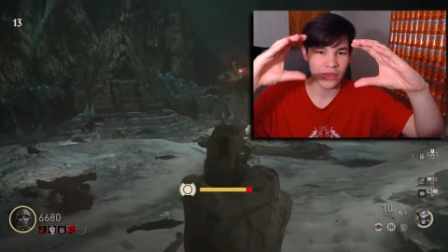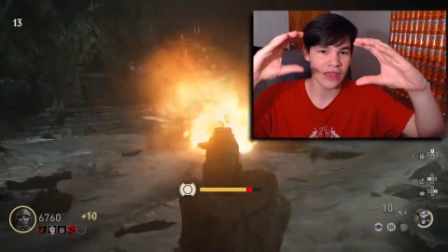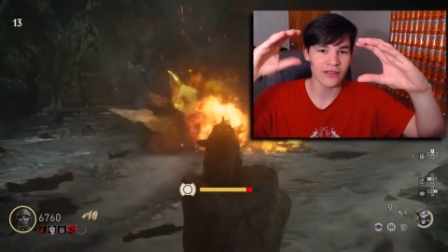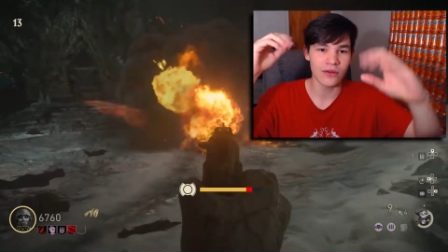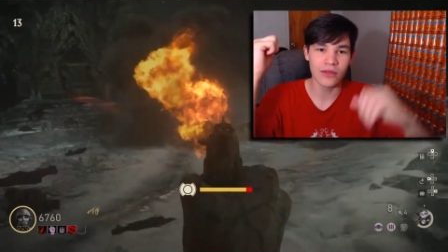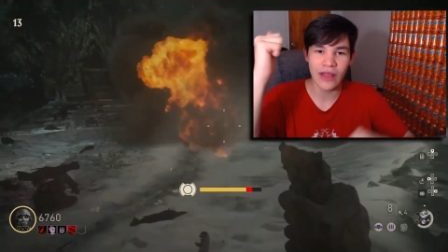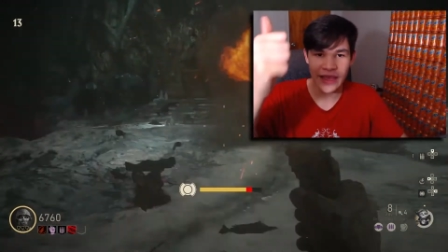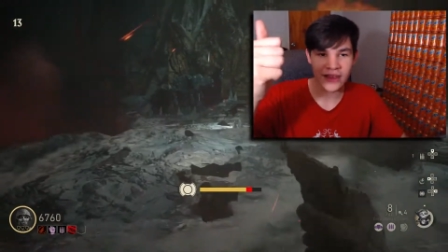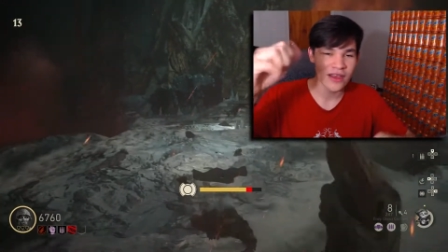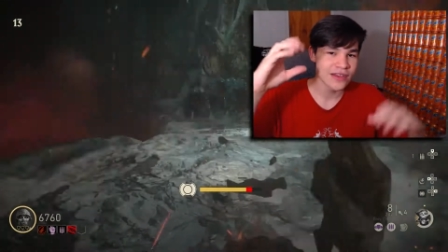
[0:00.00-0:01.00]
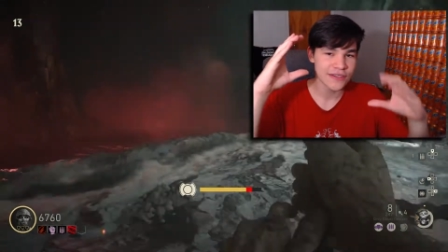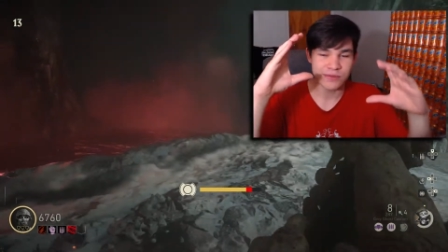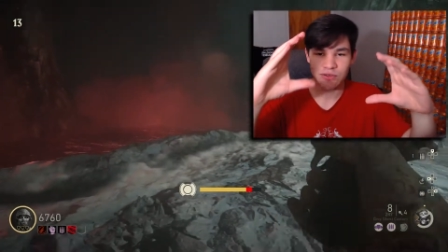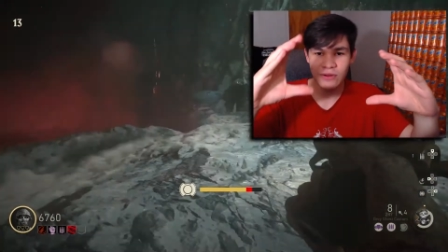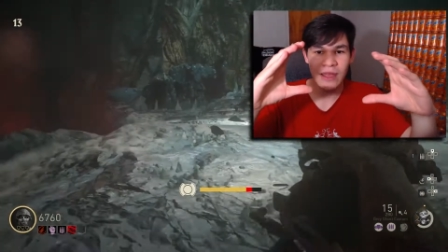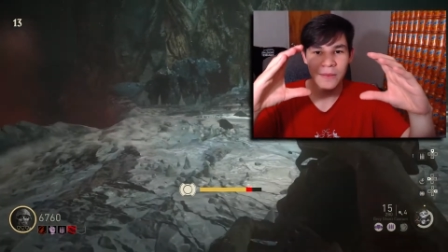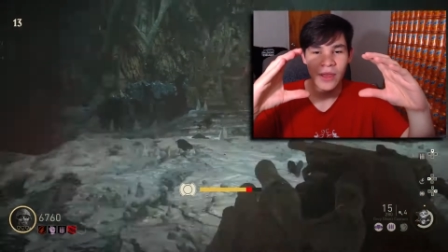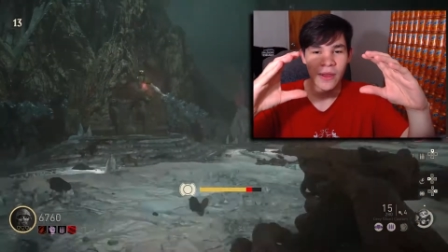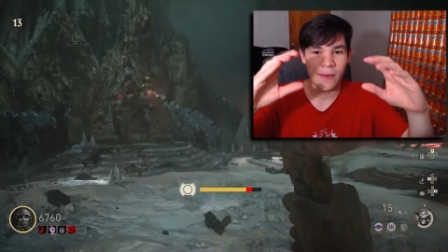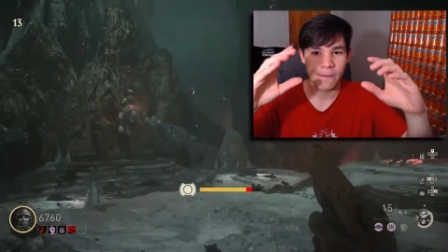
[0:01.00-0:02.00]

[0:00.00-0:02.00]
Okay, so like, subscribe,